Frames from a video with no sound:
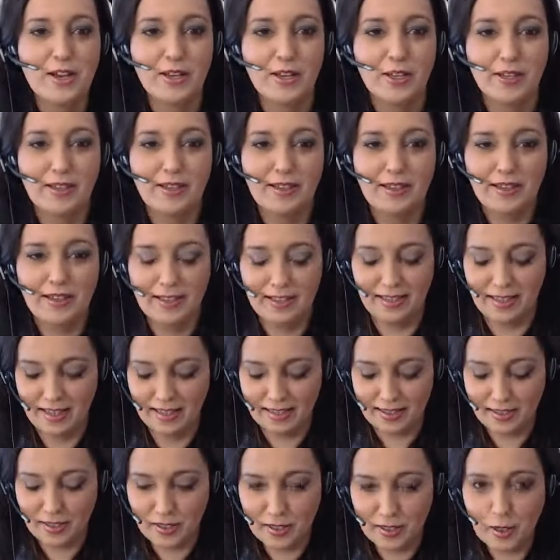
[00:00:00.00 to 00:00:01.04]

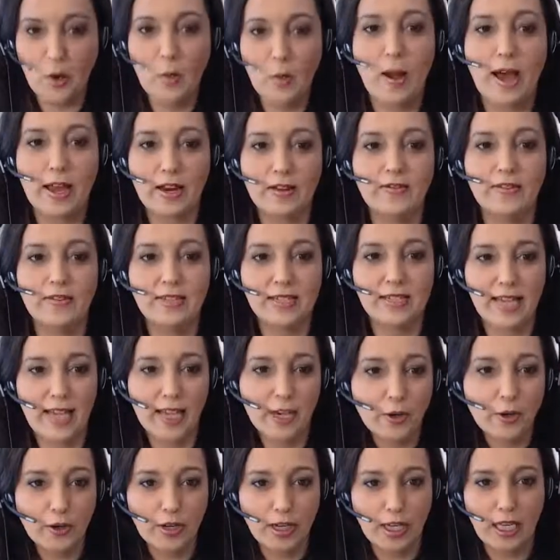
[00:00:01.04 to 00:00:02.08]
it's so out of
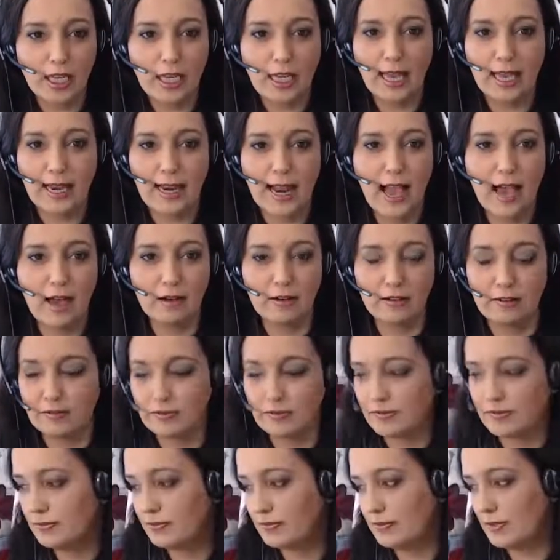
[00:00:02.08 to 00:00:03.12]
integrity and out
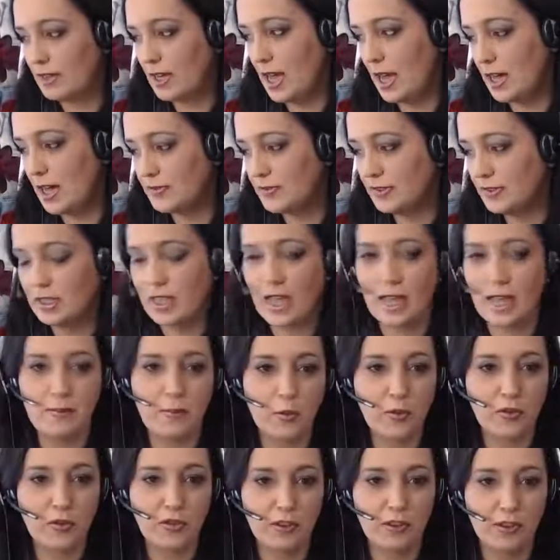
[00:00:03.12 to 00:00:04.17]
of
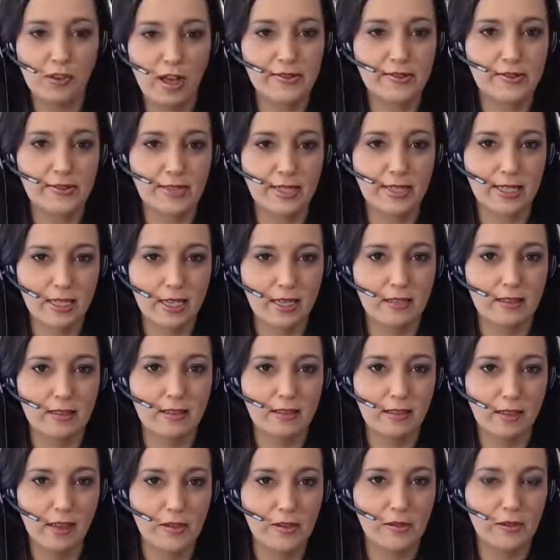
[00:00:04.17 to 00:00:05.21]
alignment with the laws of success and
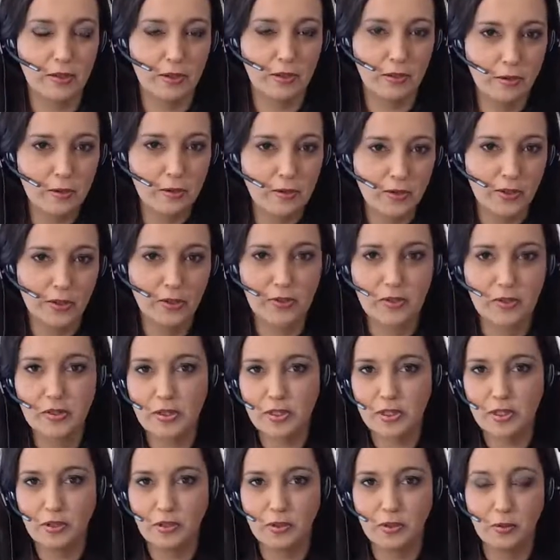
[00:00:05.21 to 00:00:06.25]
the laws of the universe
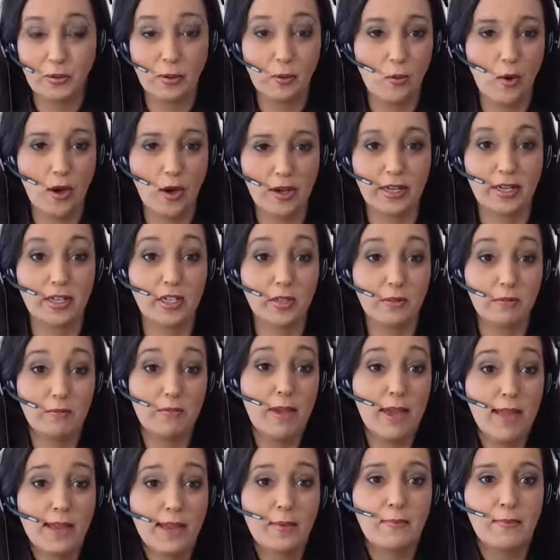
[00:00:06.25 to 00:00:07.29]
to be wanting to
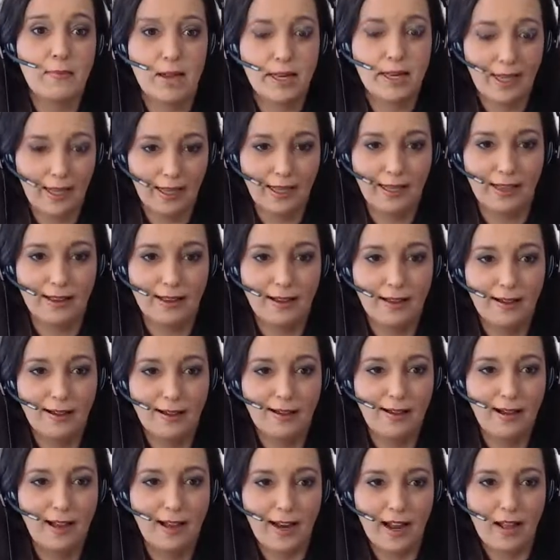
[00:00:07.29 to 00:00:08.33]
make money
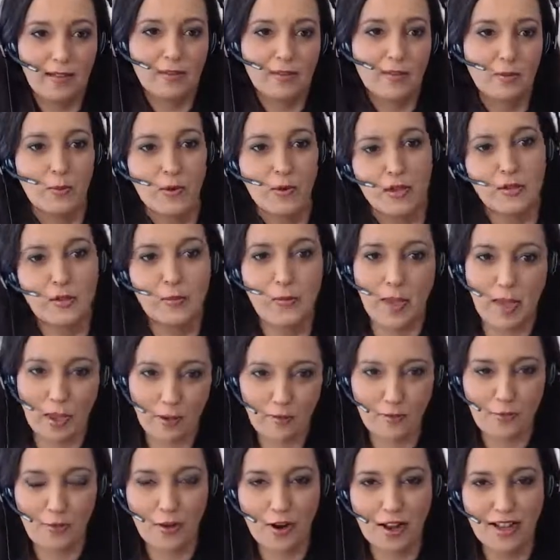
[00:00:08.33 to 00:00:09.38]
and have someone else pay
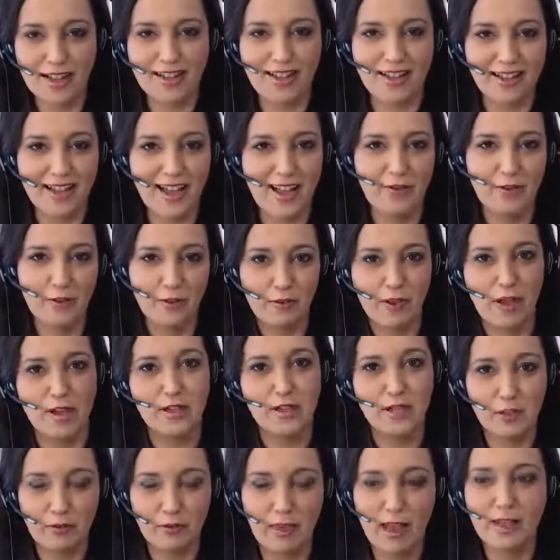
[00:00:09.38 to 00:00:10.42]
for it and have you not
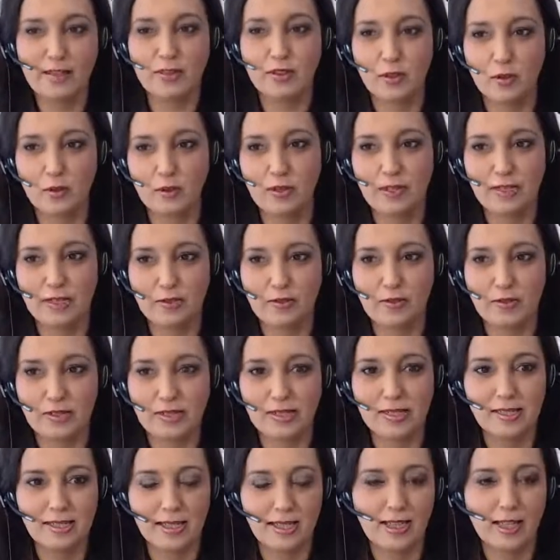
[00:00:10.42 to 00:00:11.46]
do that. So as
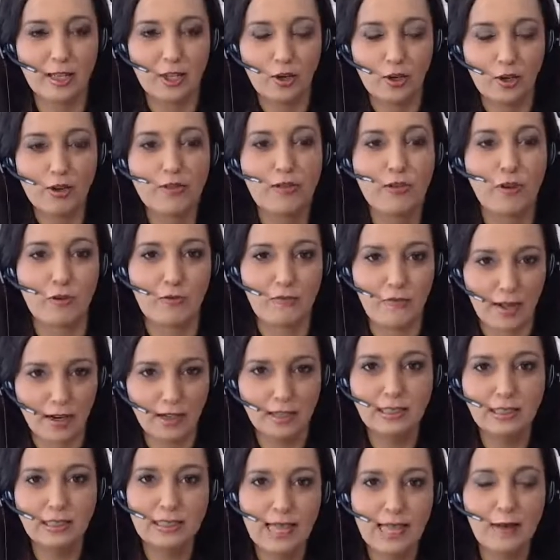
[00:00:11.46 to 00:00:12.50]
Kristin said, like you're in their
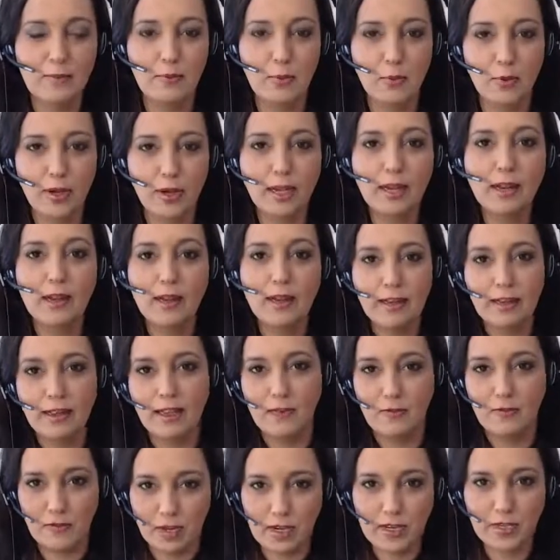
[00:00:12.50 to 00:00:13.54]
funnel at that point.
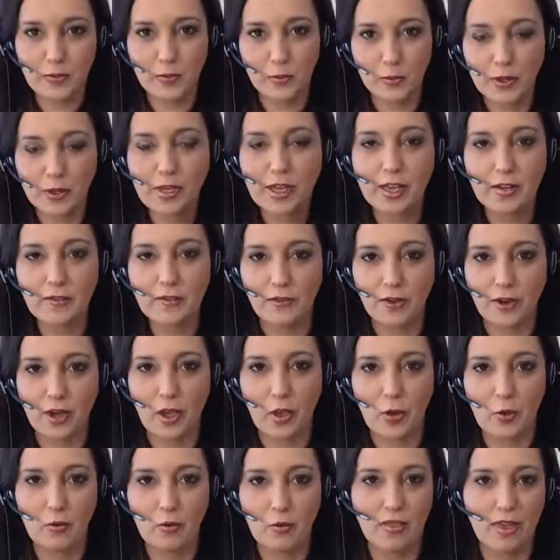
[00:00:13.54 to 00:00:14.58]
If it is working for
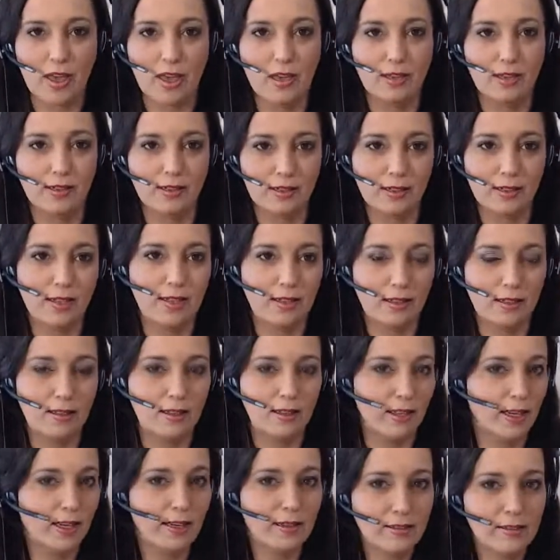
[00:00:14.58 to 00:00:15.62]
you, then it
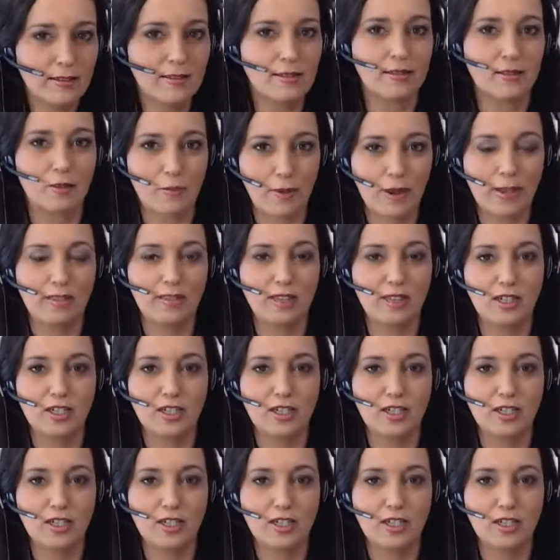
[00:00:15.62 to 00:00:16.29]
is the right thing to